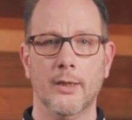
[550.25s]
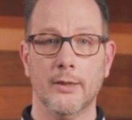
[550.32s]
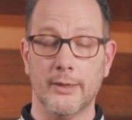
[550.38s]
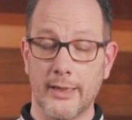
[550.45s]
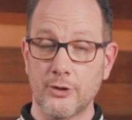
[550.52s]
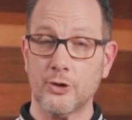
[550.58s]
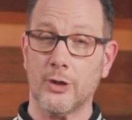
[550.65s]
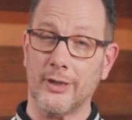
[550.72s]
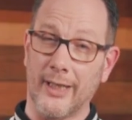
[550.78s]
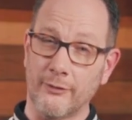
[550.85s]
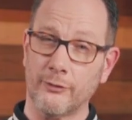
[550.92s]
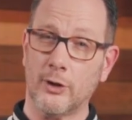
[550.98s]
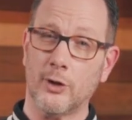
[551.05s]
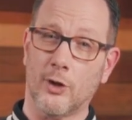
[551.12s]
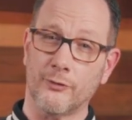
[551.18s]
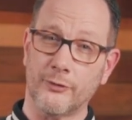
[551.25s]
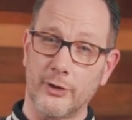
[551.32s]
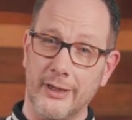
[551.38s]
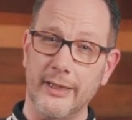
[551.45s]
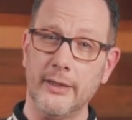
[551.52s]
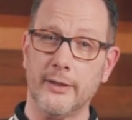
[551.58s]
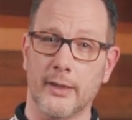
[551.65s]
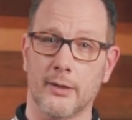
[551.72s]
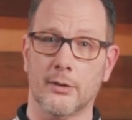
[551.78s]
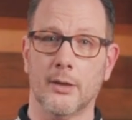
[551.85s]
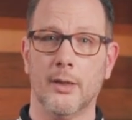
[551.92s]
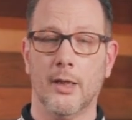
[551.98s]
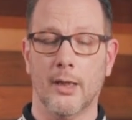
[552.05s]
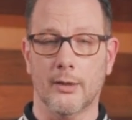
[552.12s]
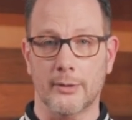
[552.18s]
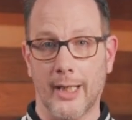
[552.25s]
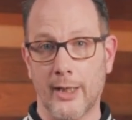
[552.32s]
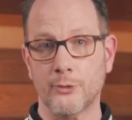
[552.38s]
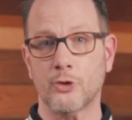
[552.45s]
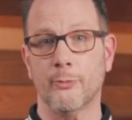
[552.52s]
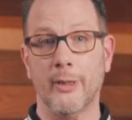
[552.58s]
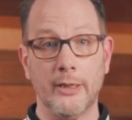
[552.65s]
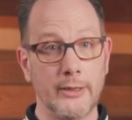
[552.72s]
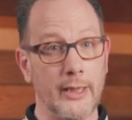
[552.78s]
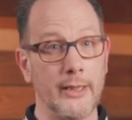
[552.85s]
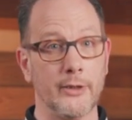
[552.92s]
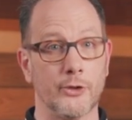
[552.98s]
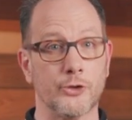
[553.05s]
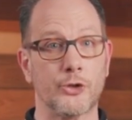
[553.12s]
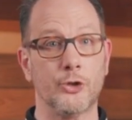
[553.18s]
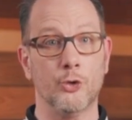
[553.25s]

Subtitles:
This level of detail allows maintainers